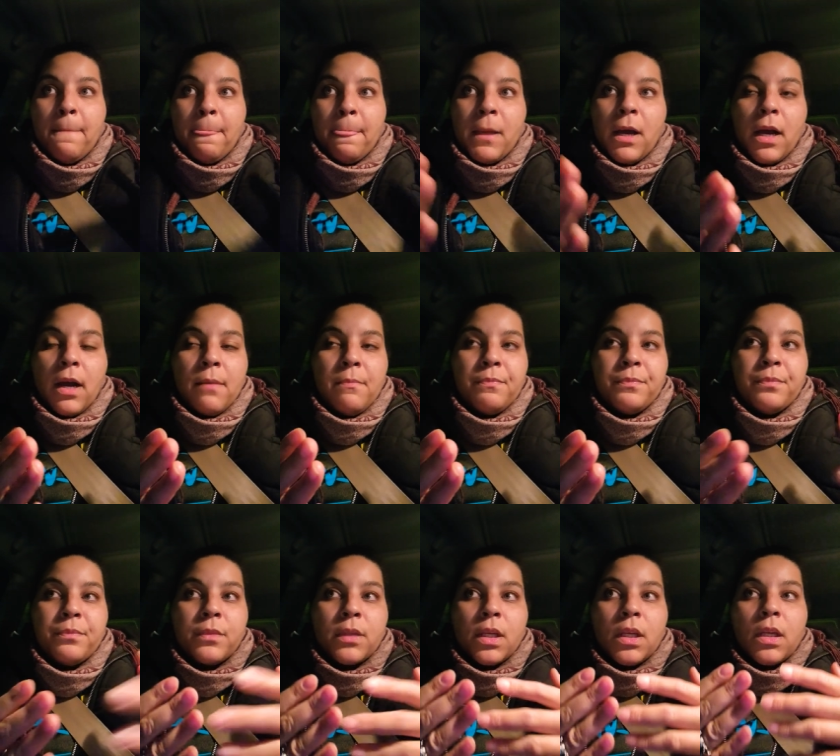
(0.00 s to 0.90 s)
um
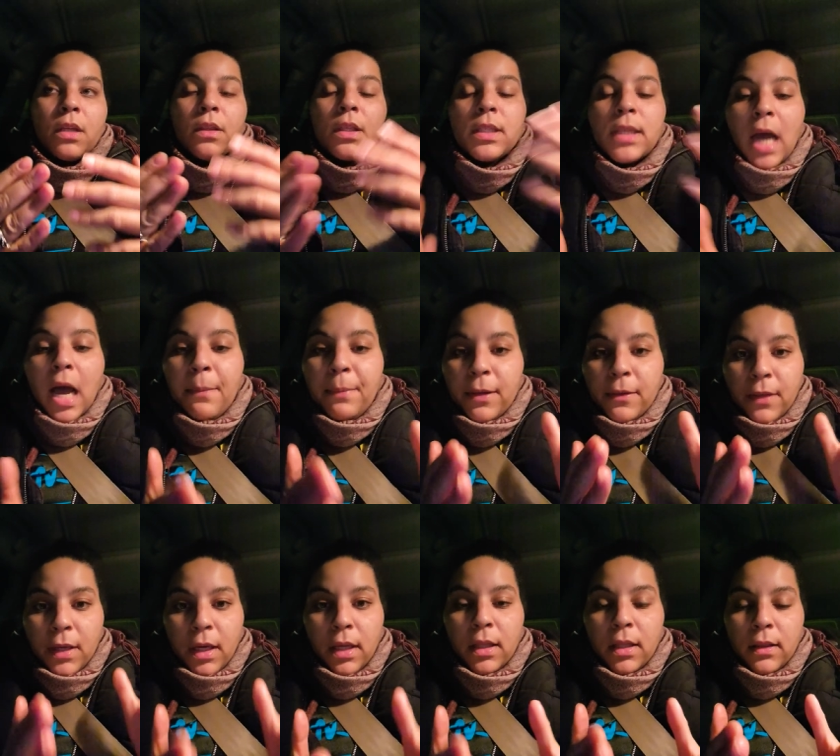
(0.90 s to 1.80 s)
the topic
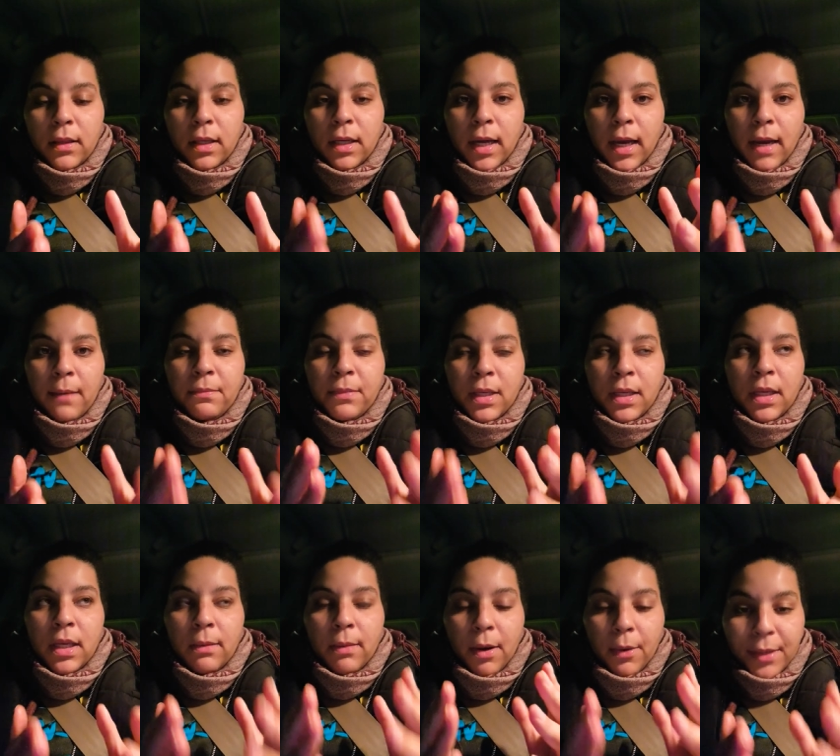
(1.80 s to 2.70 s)
that that i'm
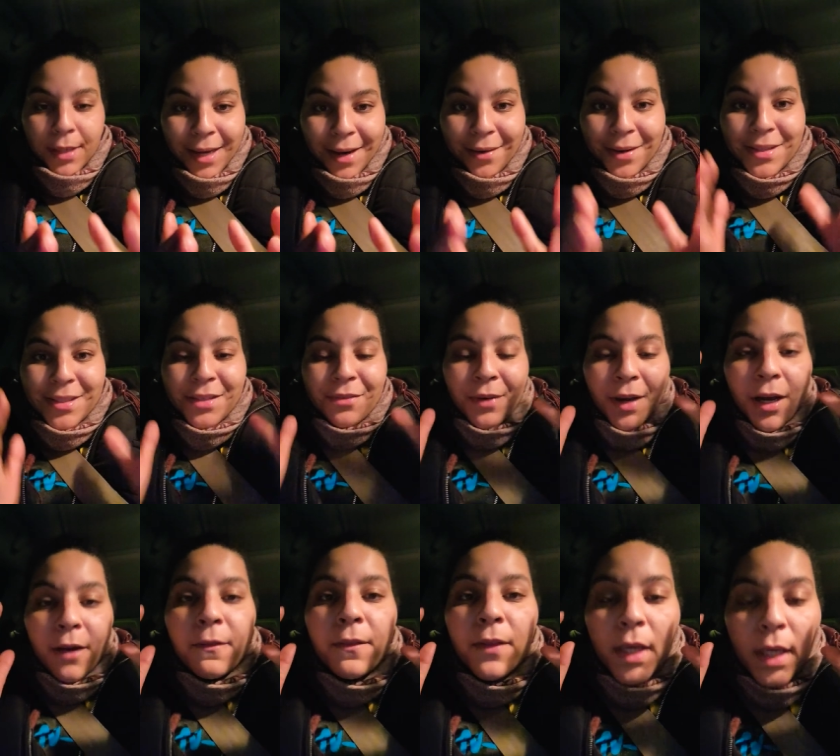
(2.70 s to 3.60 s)
thinking about right now is the
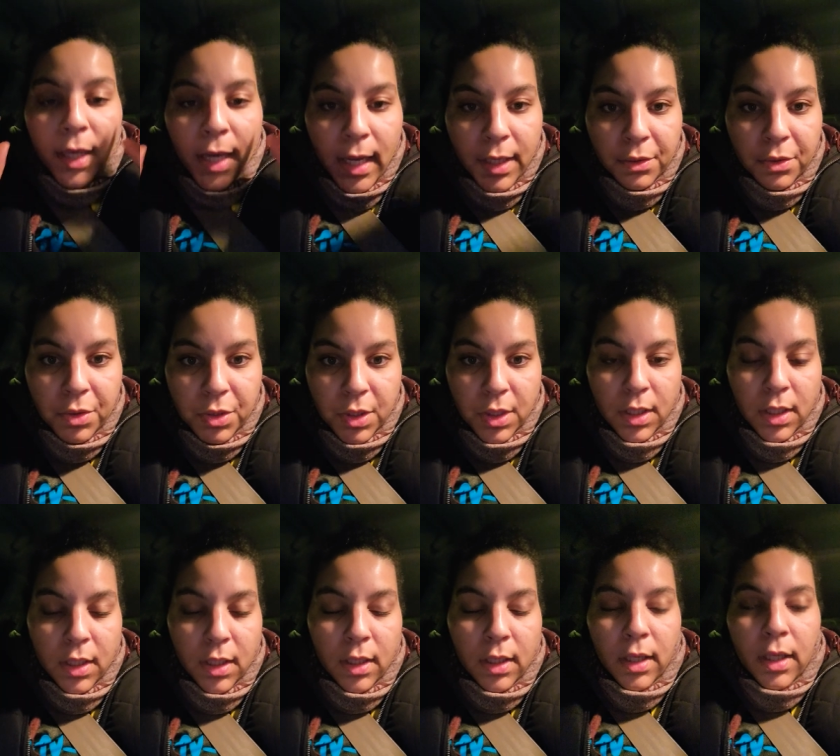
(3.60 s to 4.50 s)
fact that
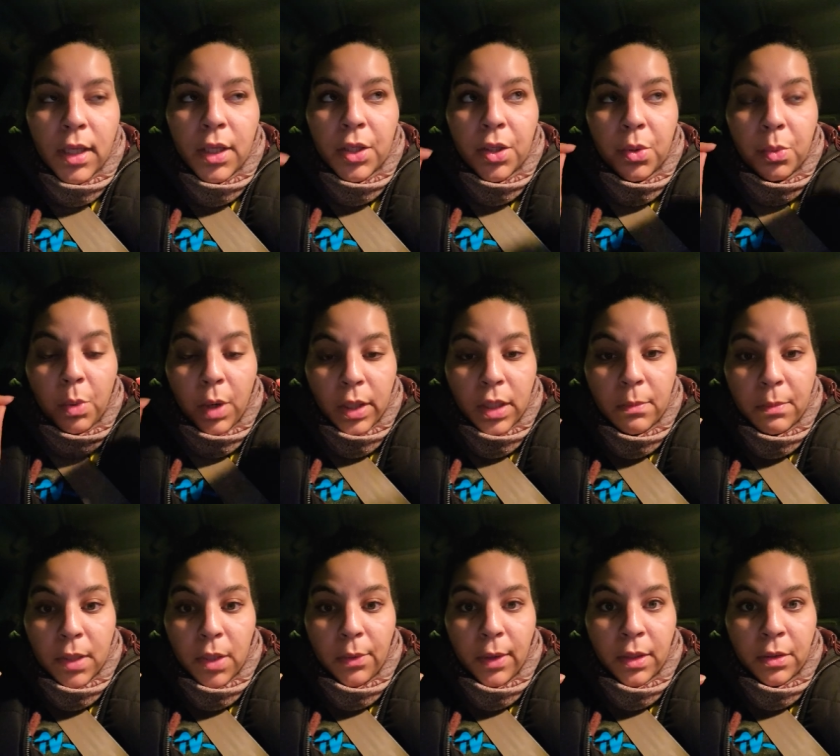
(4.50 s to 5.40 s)
energy you want to
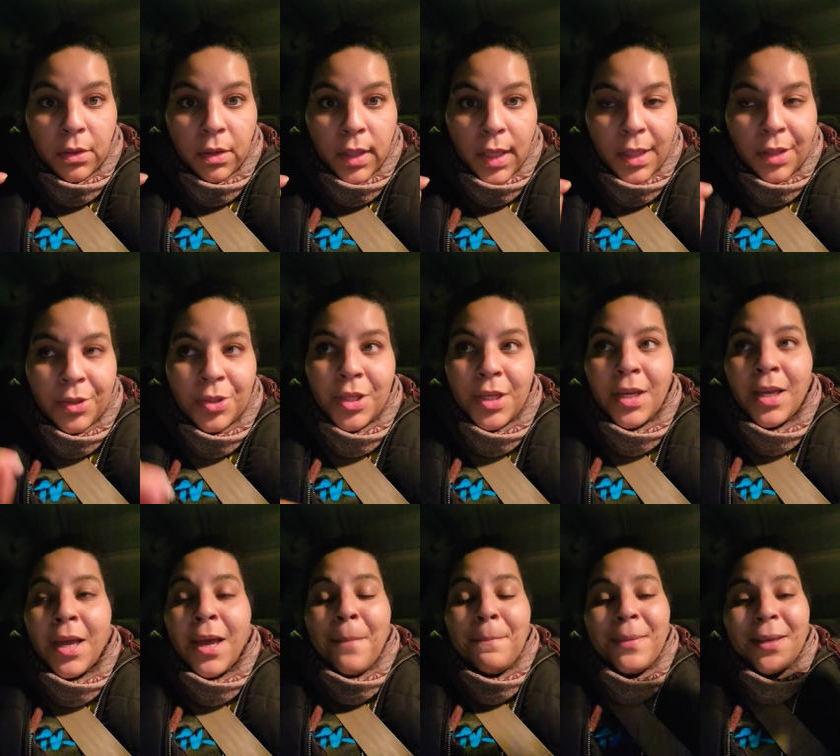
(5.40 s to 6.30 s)
be around good energy
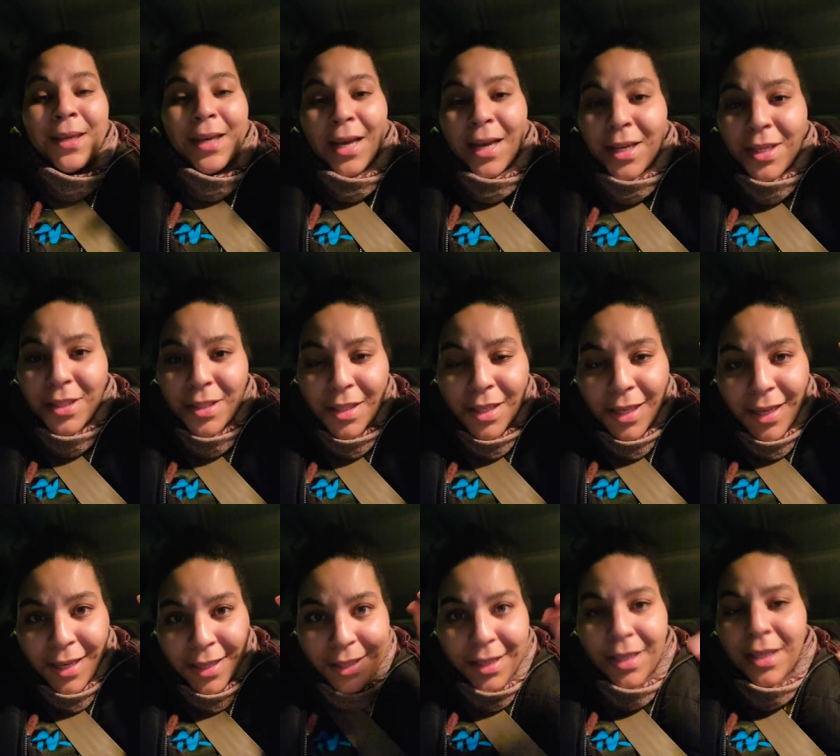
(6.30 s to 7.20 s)
because
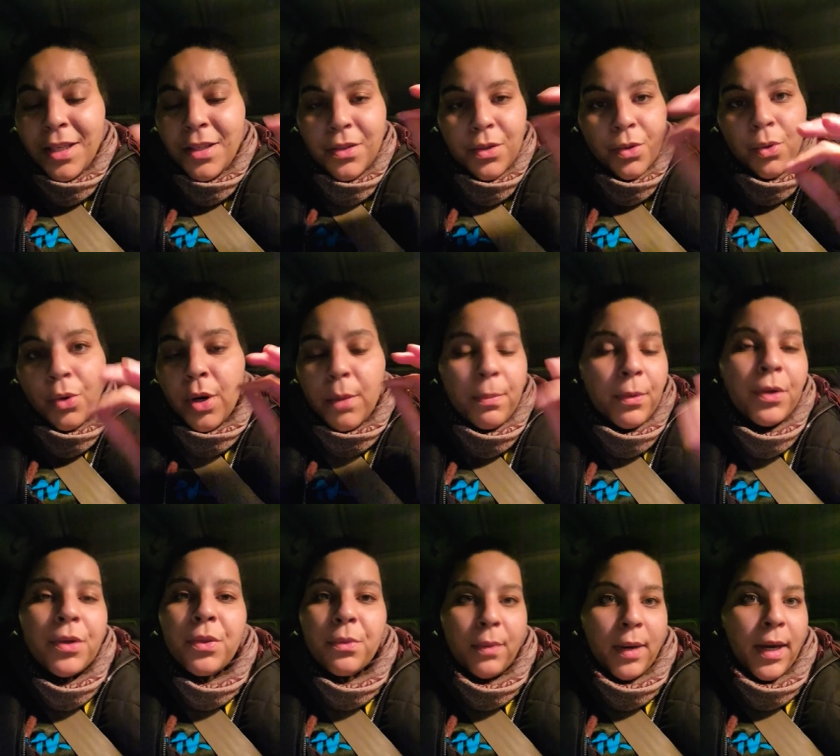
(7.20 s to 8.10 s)
it is your
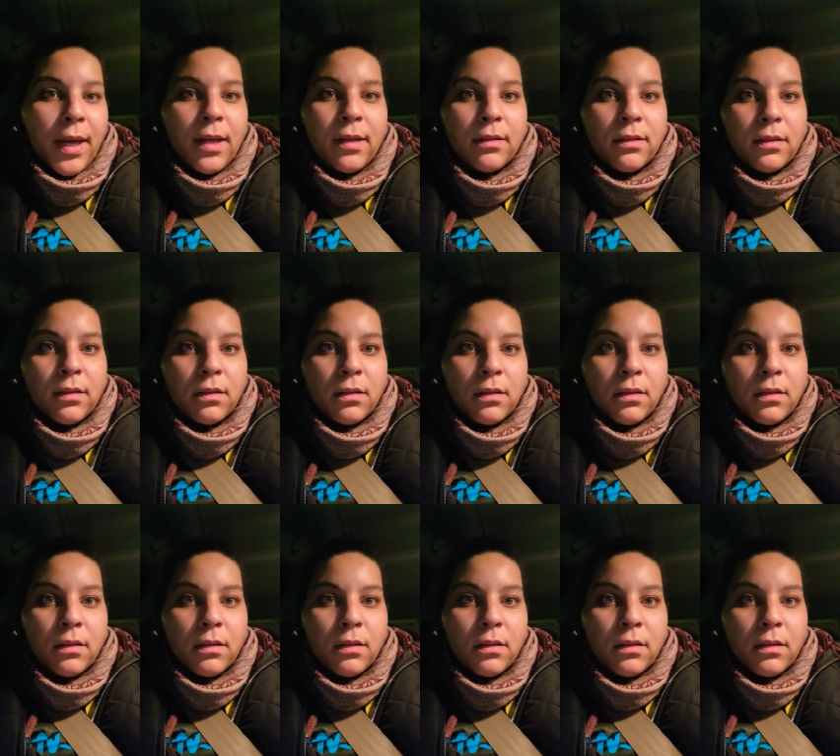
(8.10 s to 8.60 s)
birthright